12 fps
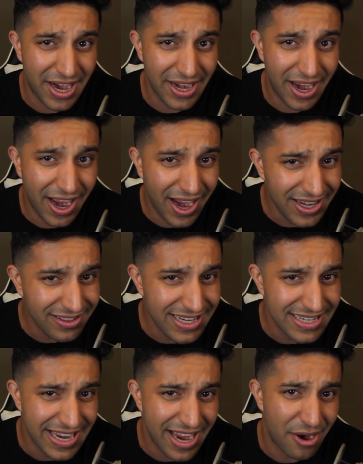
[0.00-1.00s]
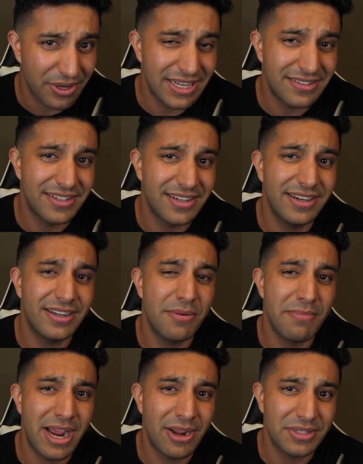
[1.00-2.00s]
I highly doubt it's going to
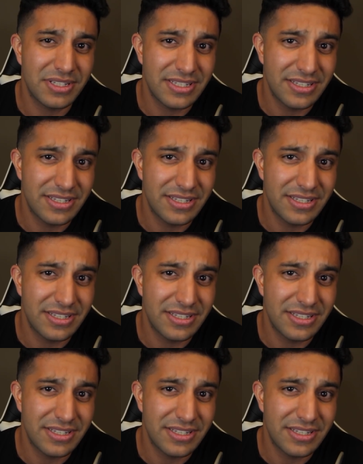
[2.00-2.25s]
amount